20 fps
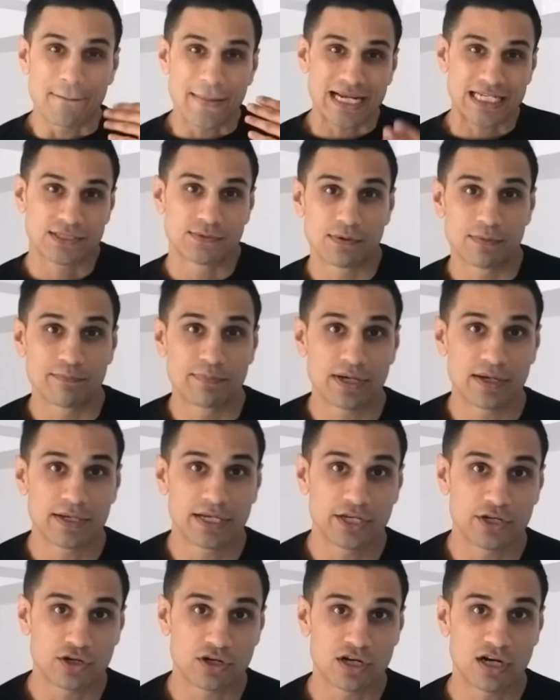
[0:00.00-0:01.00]
maximum
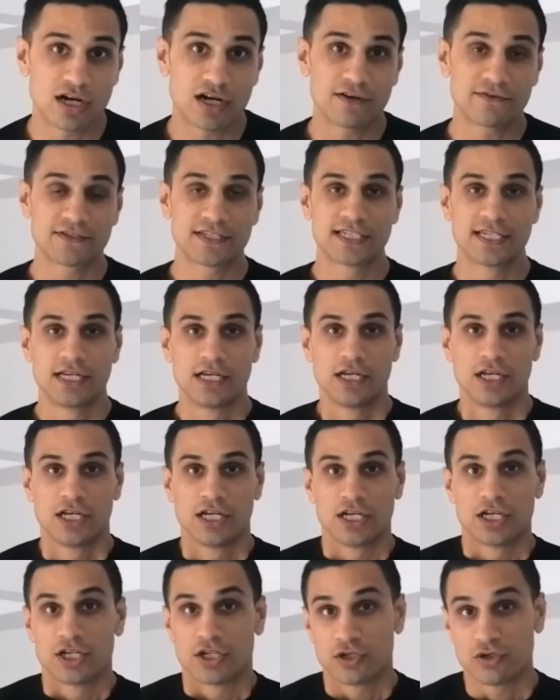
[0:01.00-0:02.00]
burn in your calves,
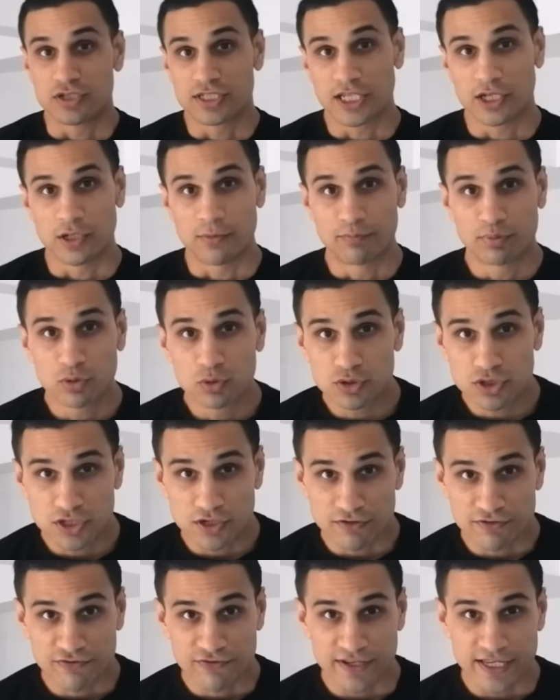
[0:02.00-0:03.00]
you stay on the balls of
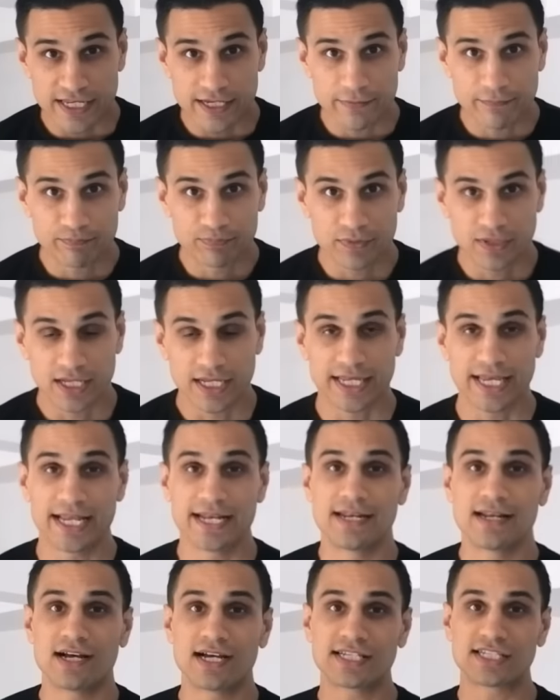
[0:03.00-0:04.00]
your feet,
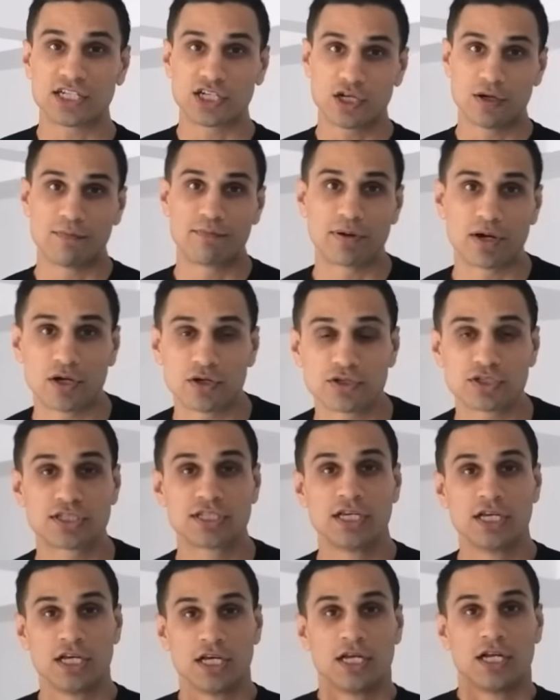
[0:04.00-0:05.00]
again nice and
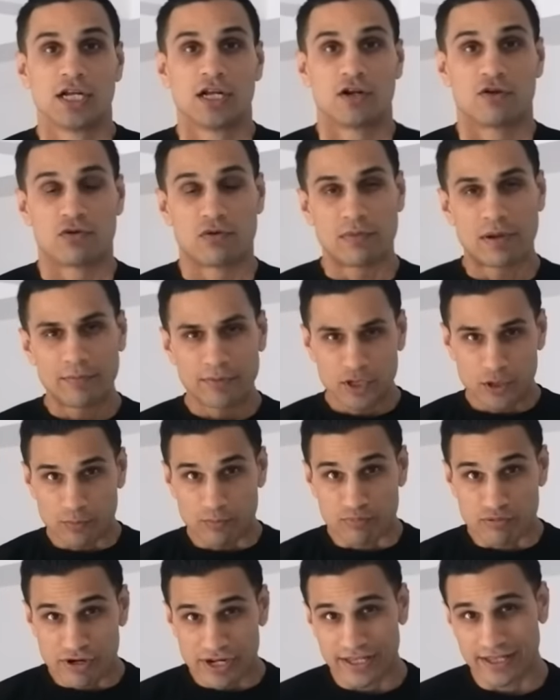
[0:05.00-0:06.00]
composed. Remember
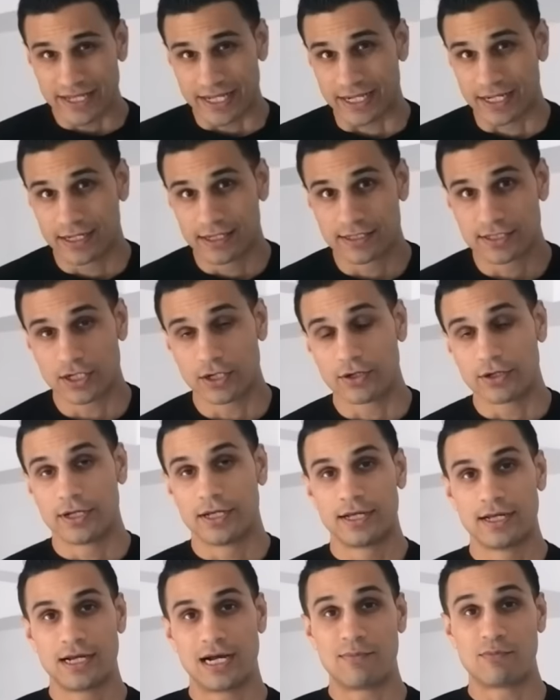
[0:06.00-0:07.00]
you're breathing,
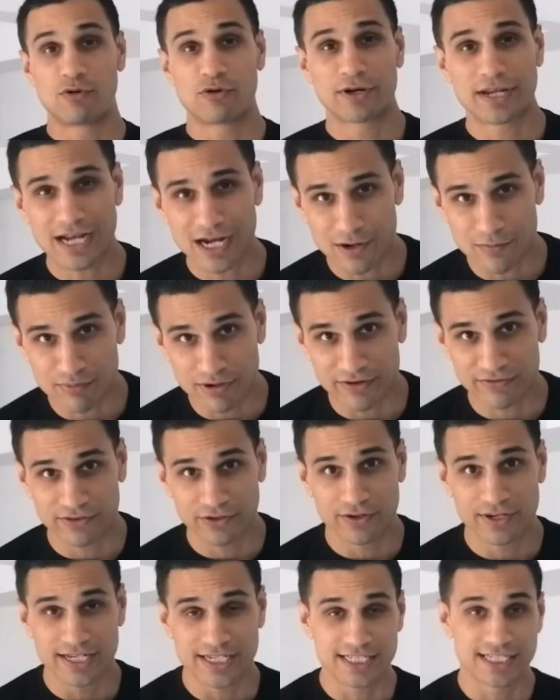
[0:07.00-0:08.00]
so I'm already out of breath
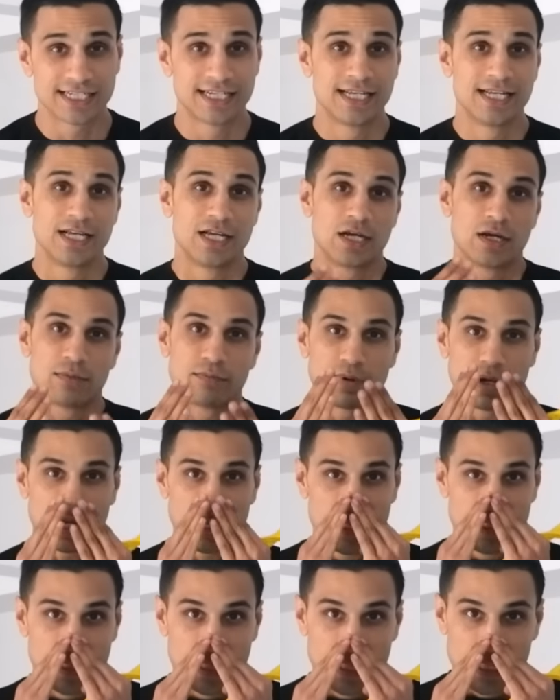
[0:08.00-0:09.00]
doing this,
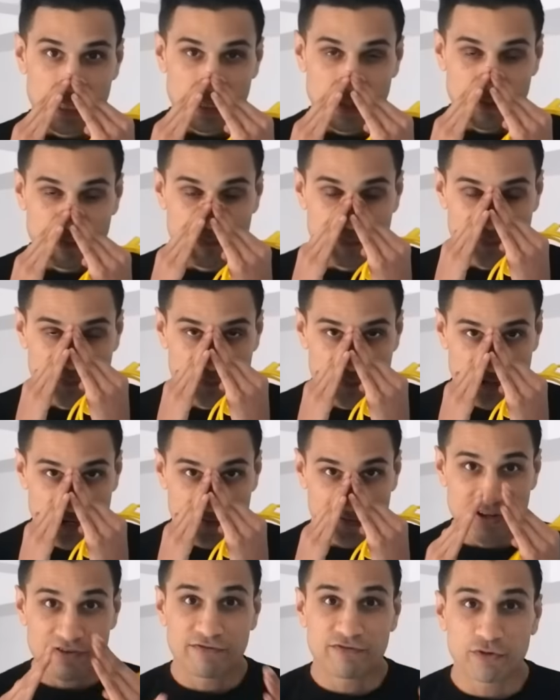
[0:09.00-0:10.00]
but
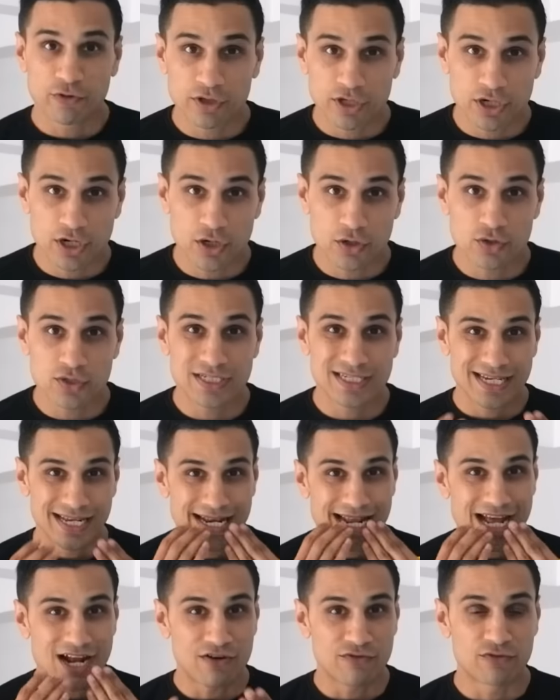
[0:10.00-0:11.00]
breathe in through the nose
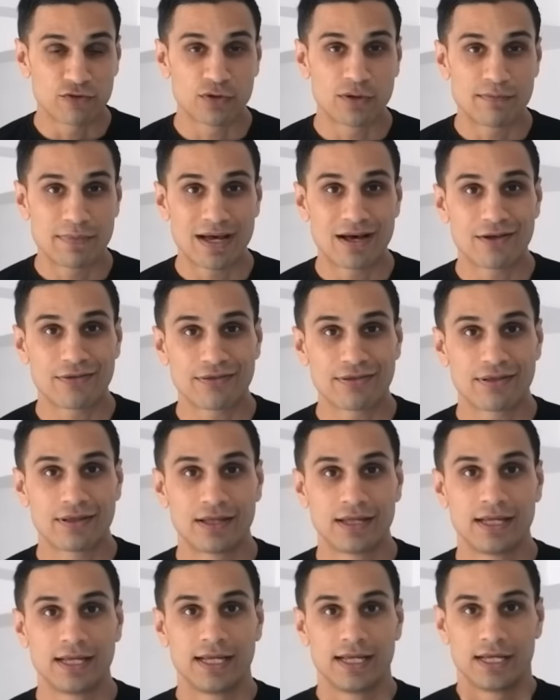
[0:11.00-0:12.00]
and out through the
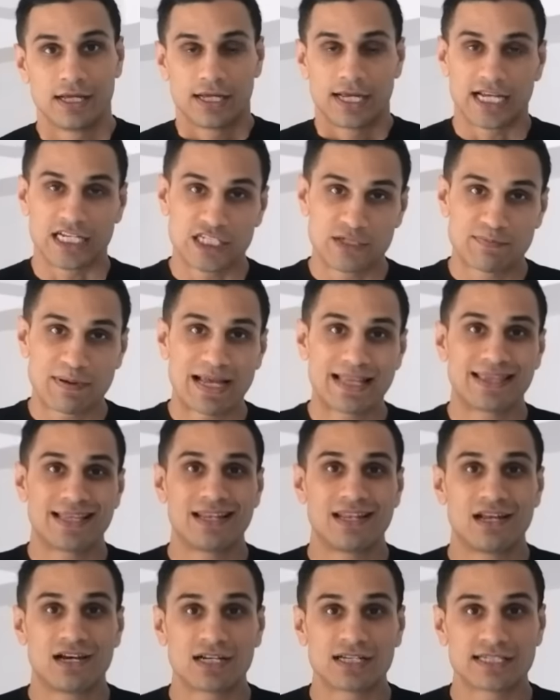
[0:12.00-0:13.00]
mouth, expand
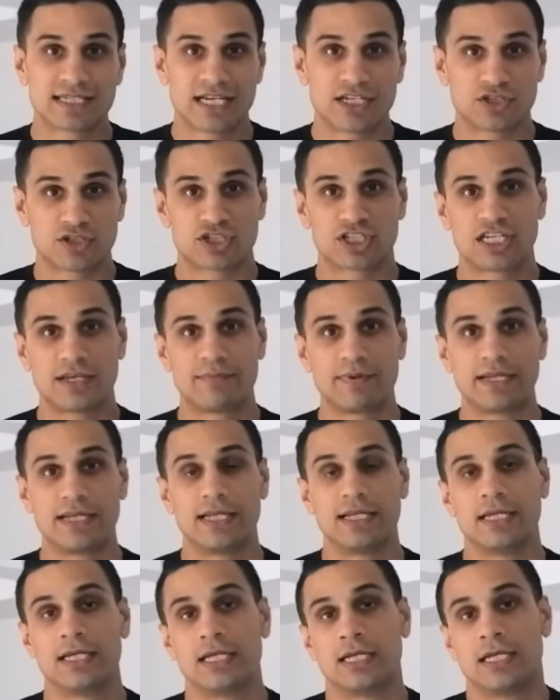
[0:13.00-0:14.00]
the lungs as you're
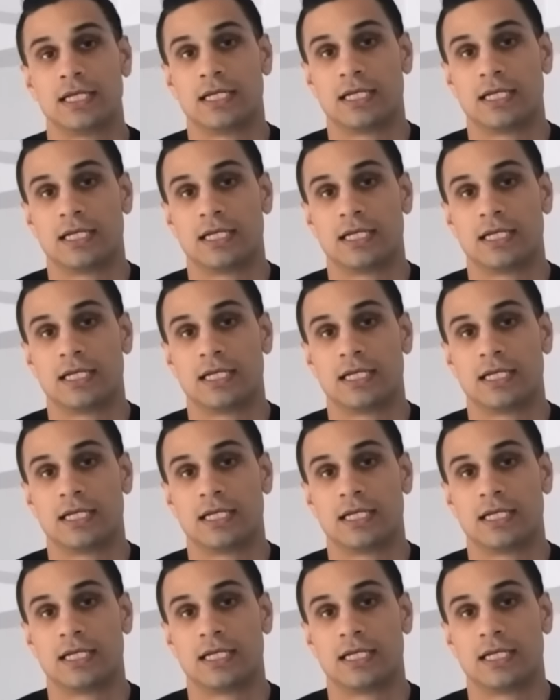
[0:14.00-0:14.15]
skipping.